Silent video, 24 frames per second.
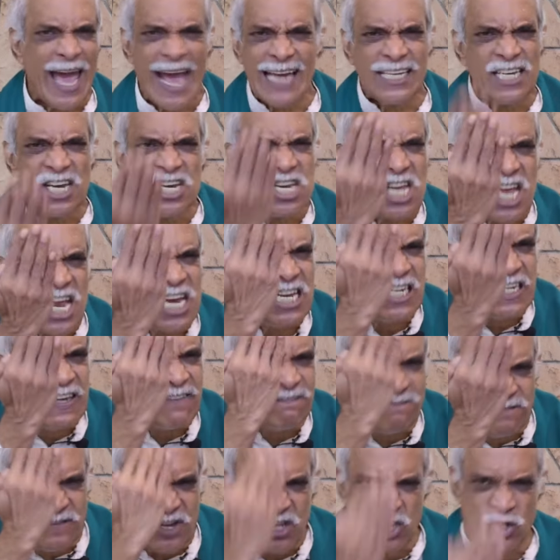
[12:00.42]
at an
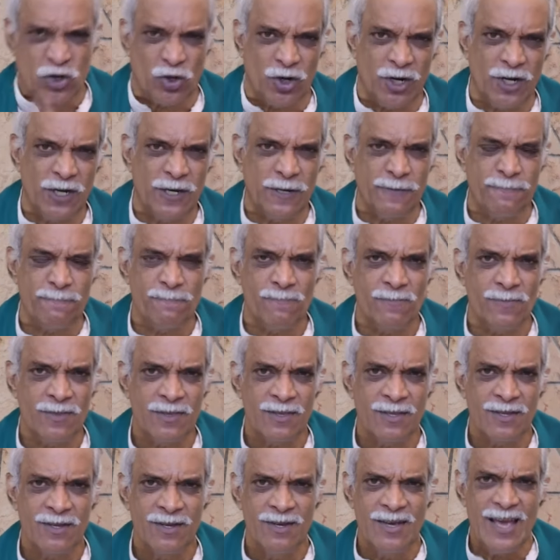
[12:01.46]
individual
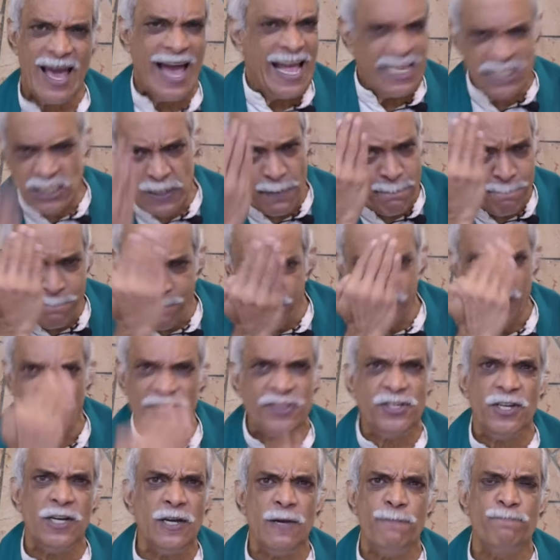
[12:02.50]
as a
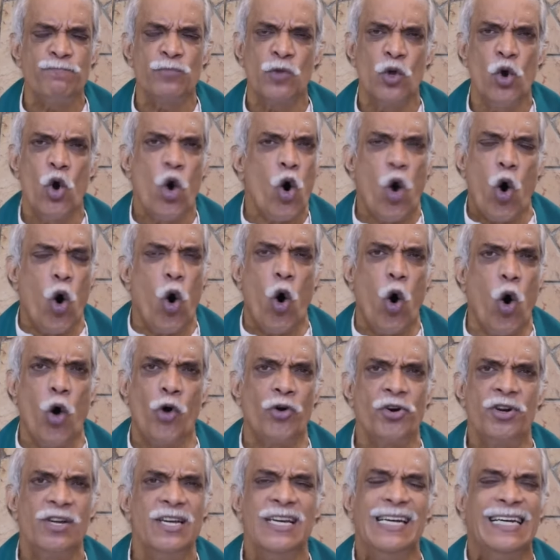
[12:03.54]
brother
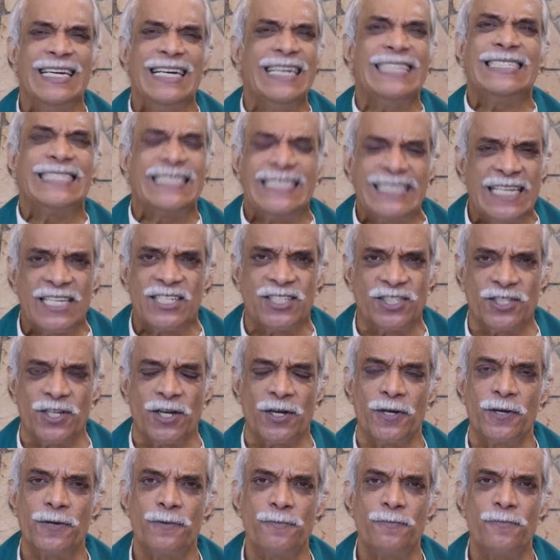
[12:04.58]
or a sister?
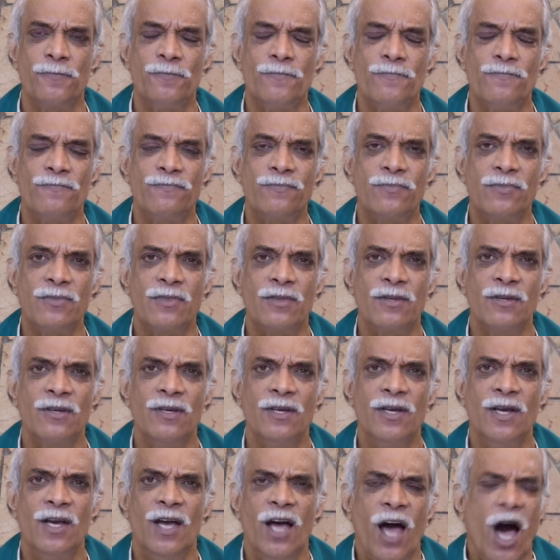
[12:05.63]

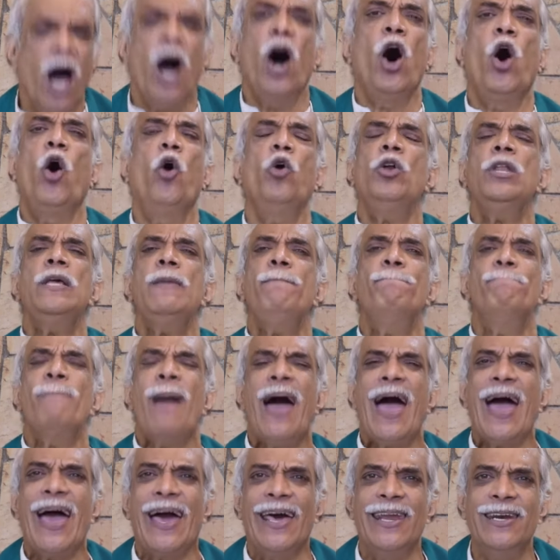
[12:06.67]
A holy
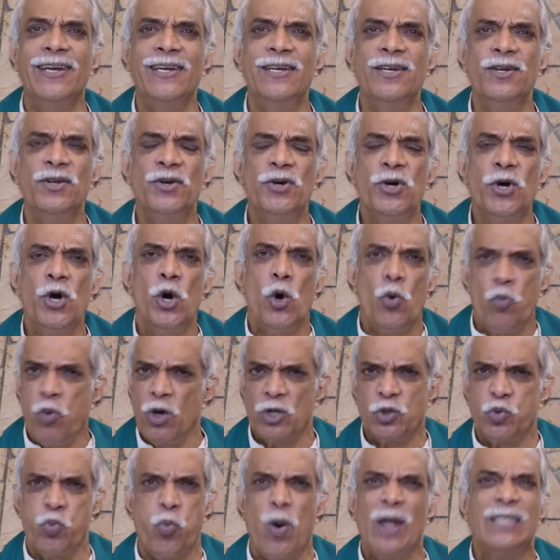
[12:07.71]
man
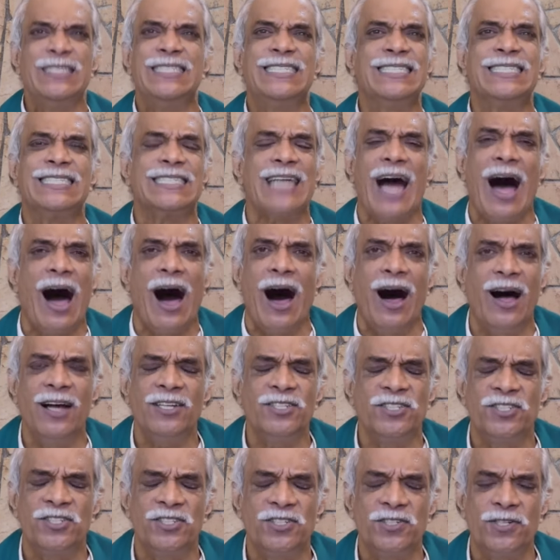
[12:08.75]
was once
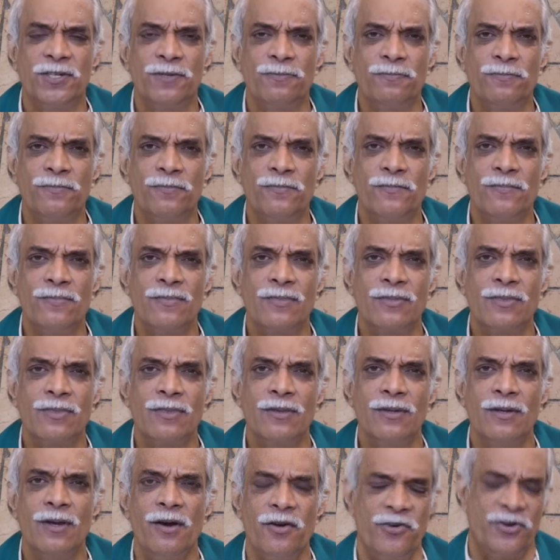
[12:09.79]
asked,
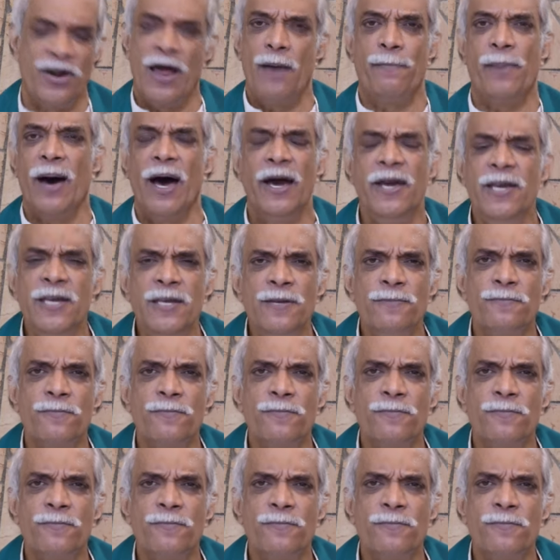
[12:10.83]
Rabbi,